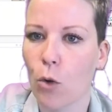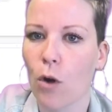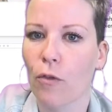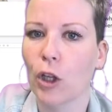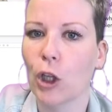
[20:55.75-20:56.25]

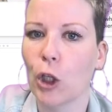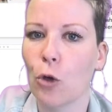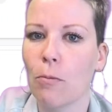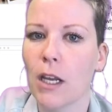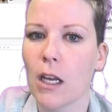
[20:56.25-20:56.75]
over to
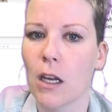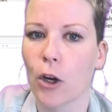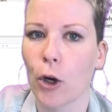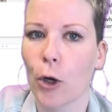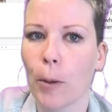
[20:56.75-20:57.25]
Loom
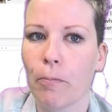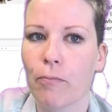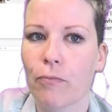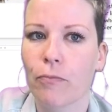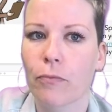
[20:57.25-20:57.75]
here.
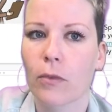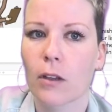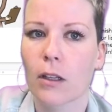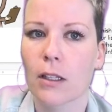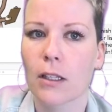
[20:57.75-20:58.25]

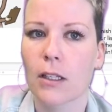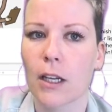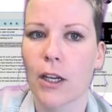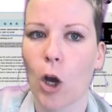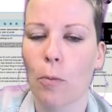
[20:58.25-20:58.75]
Let's
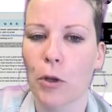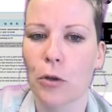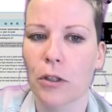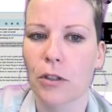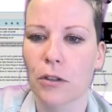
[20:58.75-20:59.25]
see, hoping you
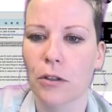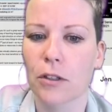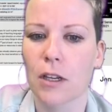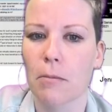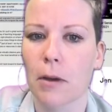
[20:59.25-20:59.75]
can still
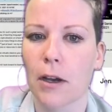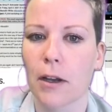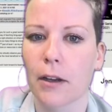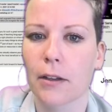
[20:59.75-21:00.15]
see my